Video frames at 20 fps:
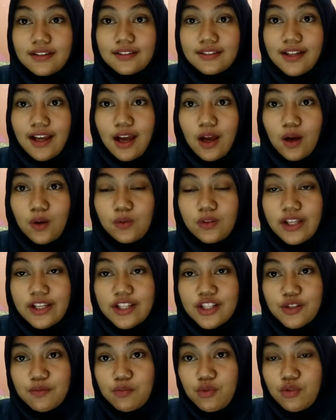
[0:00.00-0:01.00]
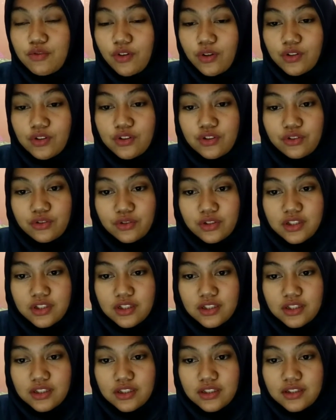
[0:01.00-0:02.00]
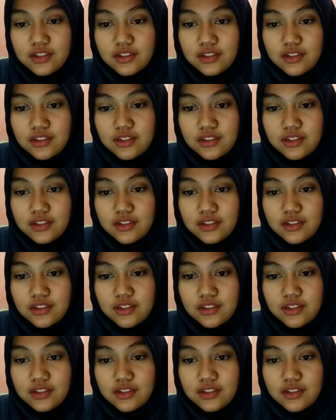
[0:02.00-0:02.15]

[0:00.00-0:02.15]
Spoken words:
now let's move on to the